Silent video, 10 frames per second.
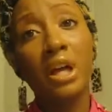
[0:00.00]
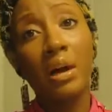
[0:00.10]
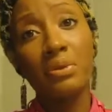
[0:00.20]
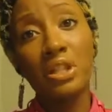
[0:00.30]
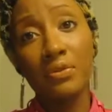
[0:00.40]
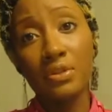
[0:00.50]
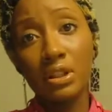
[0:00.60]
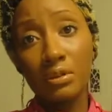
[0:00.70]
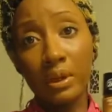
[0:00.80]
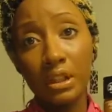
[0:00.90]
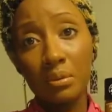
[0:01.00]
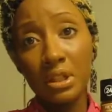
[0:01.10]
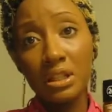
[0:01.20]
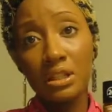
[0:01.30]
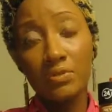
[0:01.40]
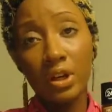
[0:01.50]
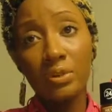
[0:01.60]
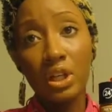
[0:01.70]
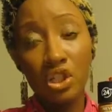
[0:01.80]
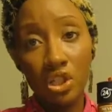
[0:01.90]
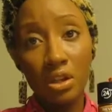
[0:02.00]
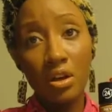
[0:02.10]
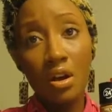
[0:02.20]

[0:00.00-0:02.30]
I would definitely recommend this foundation.